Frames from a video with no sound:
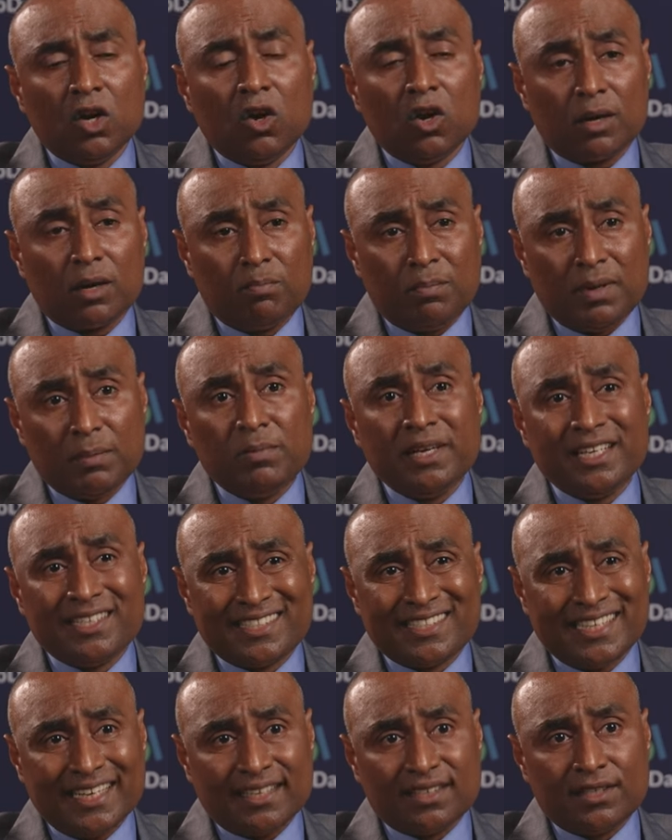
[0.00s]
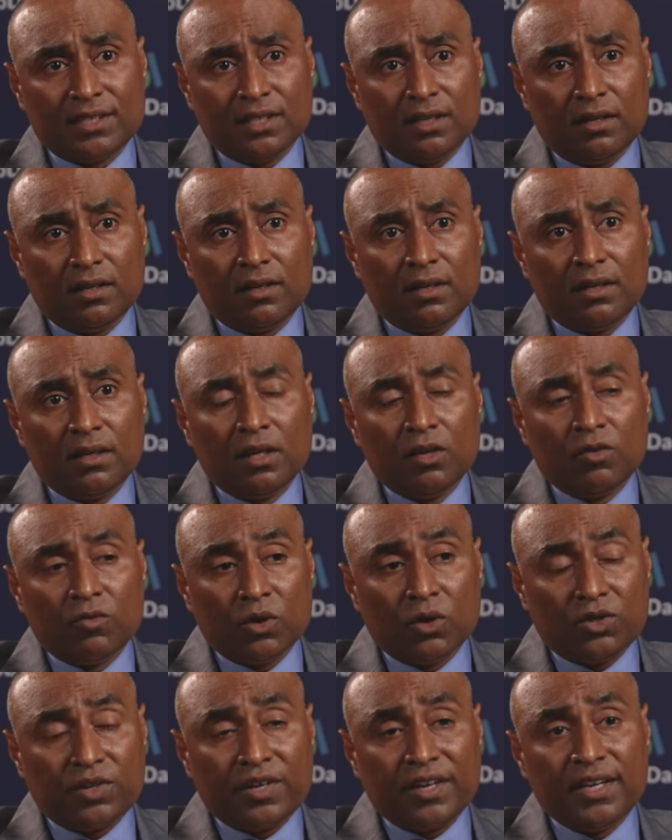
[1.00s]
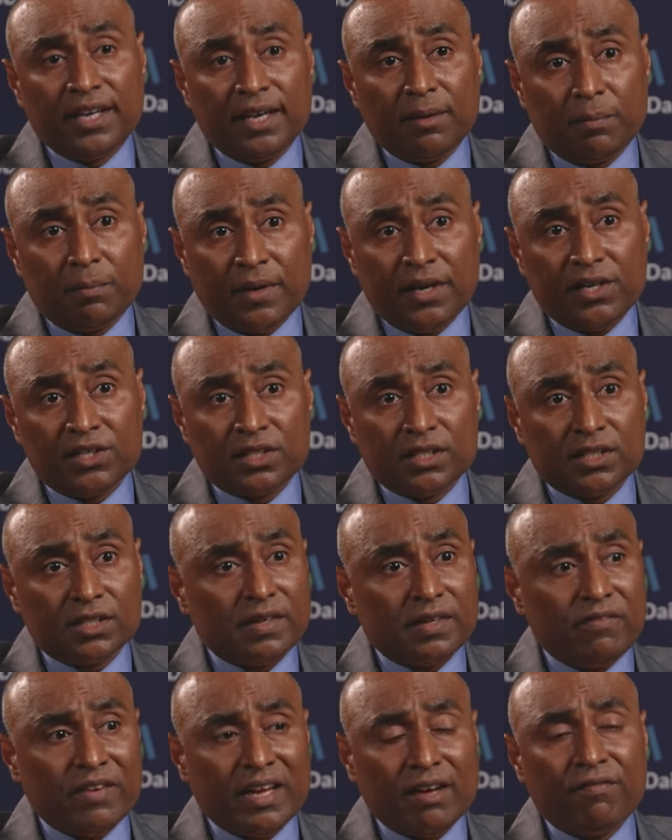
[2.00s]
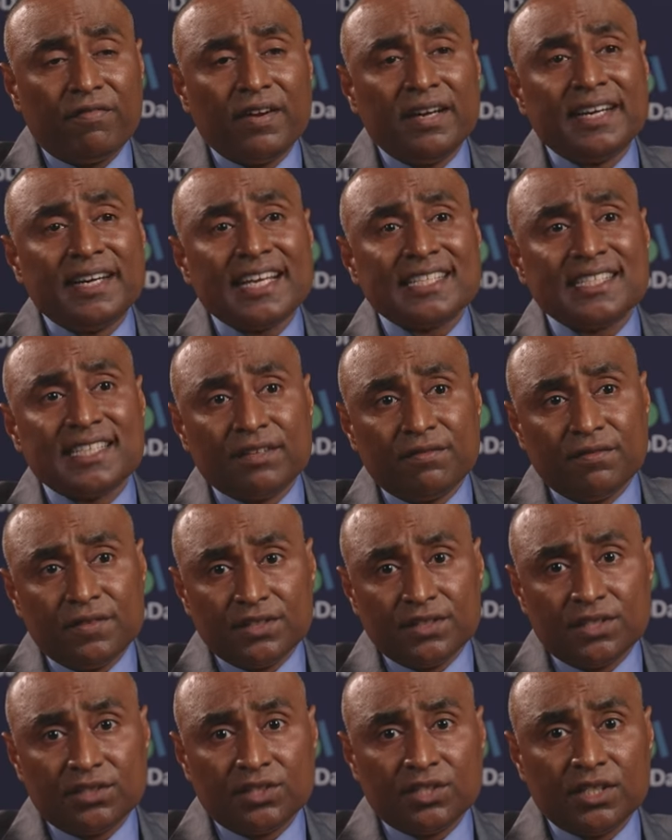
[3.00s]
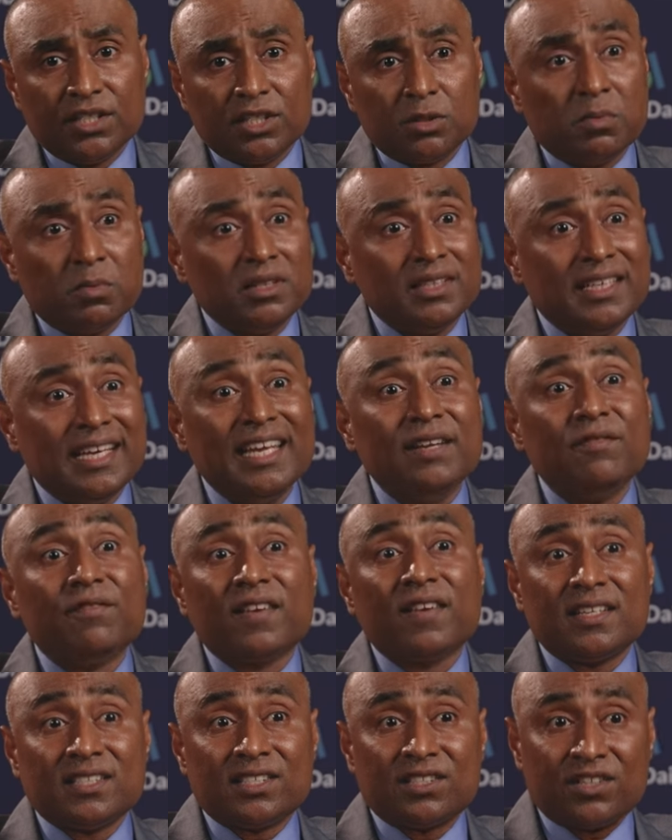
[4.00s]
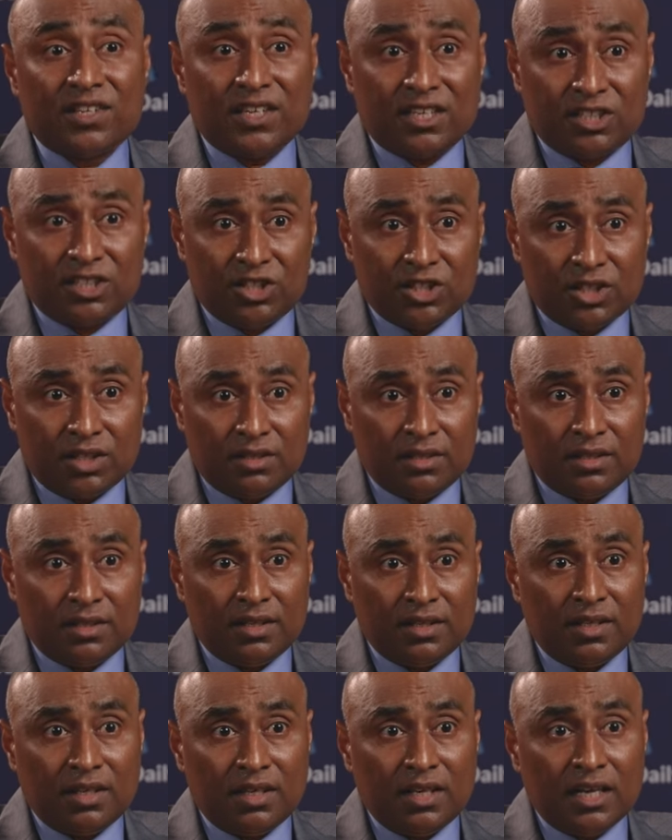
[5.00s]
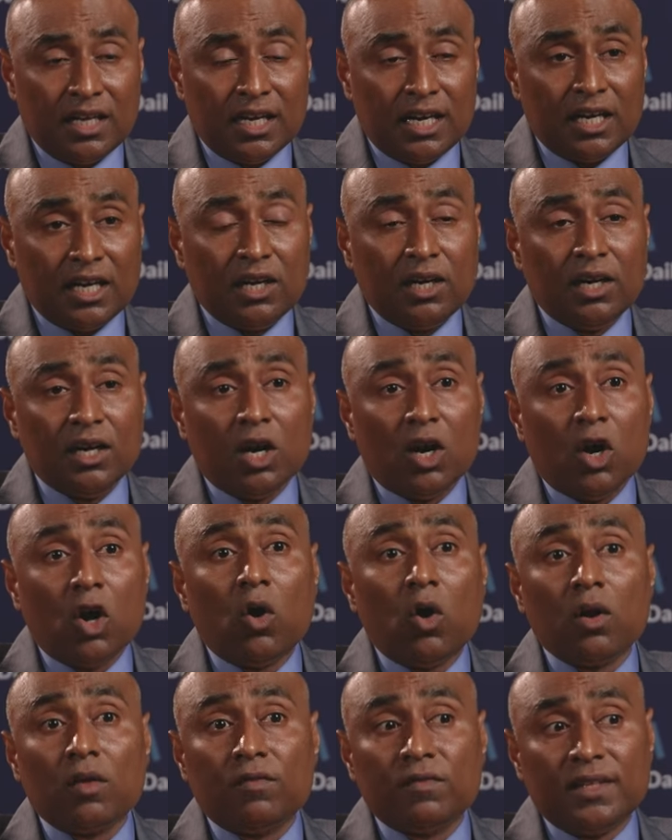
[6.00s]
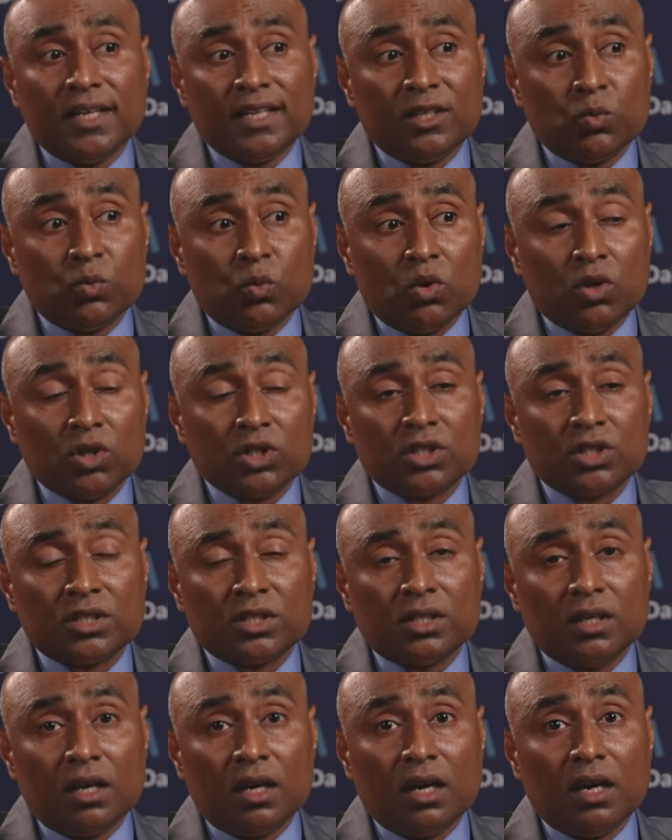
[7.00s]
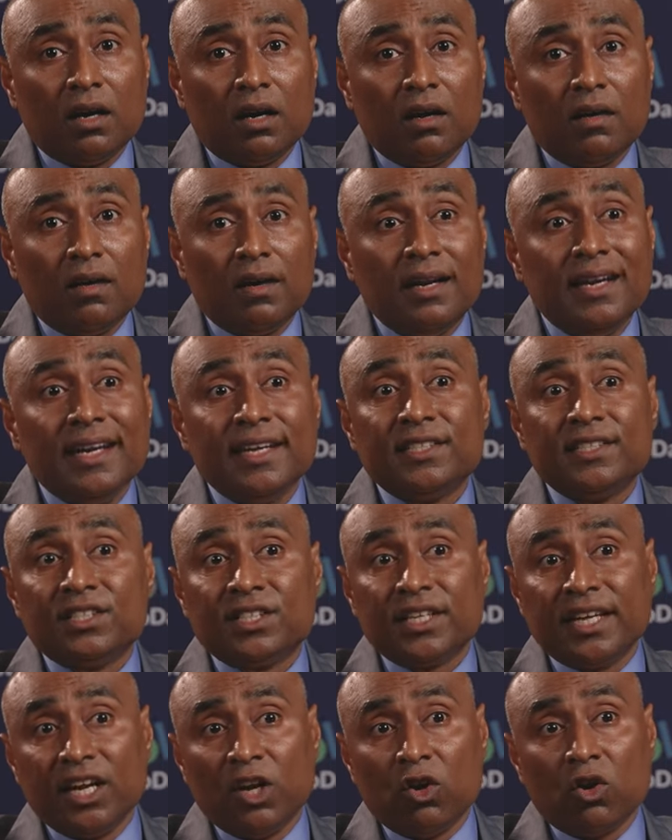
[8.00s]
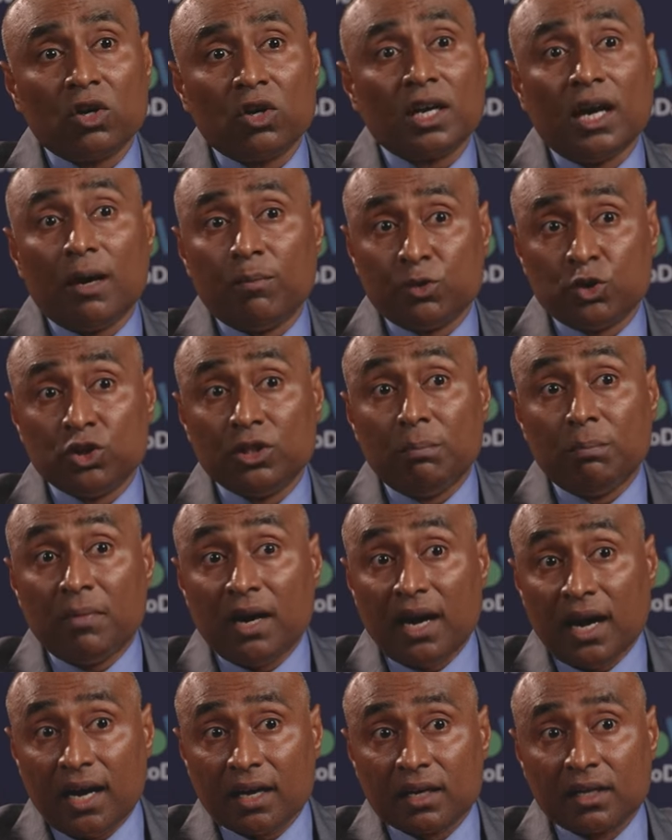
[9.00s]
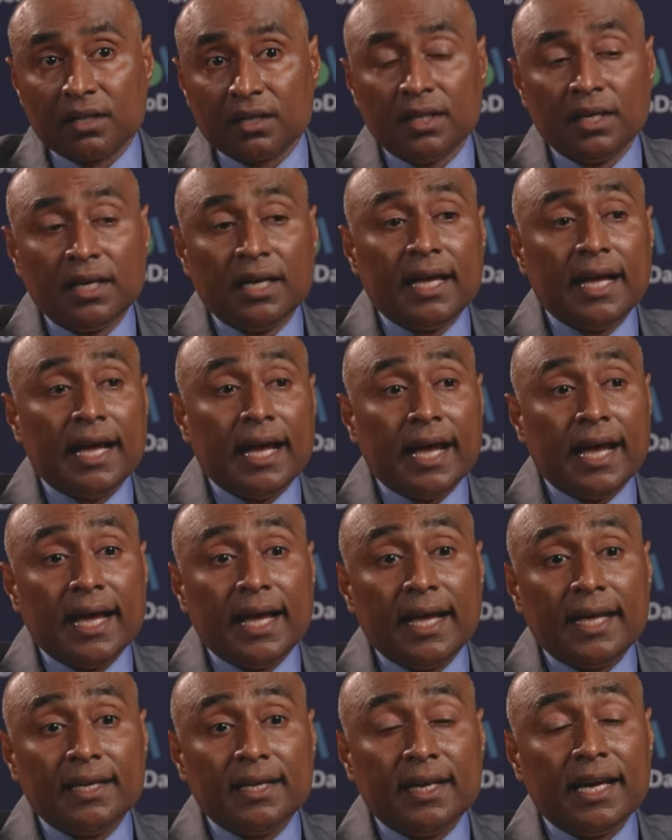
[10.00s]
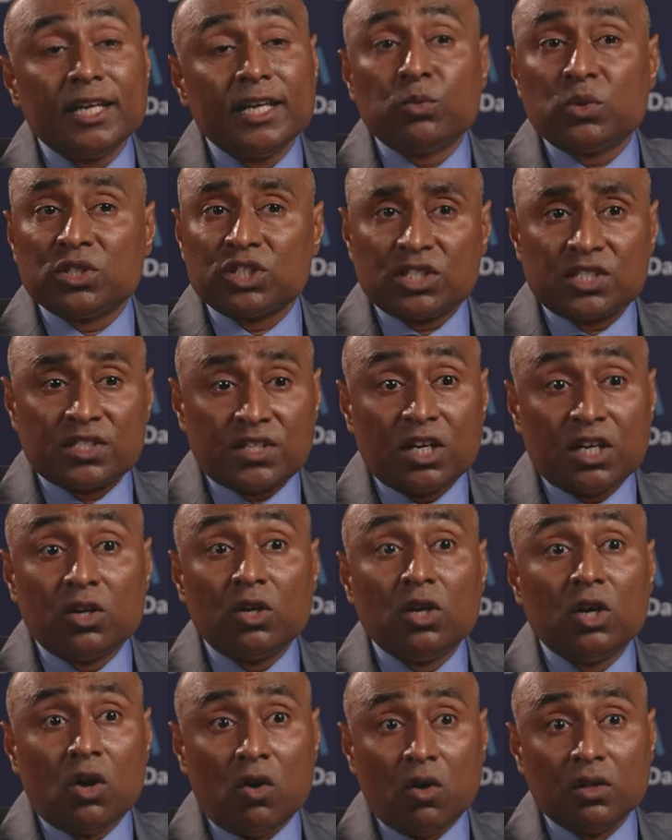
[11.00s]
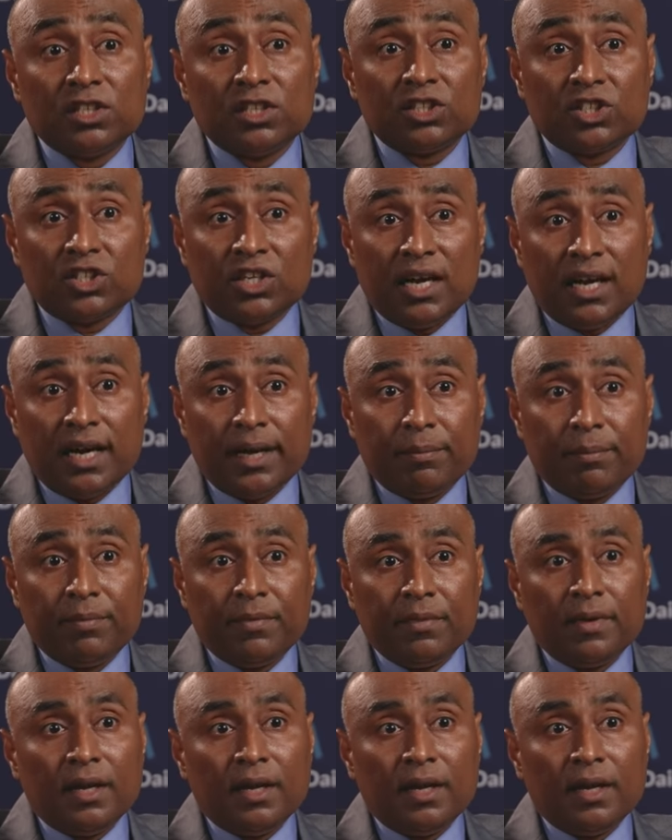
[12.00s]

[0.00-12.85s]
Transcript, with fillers: or a public sector for treating patients. We have fantastic physicians, but the infrastructure and all of that was, let's say, not up to the mark. And it was a struggle all the time.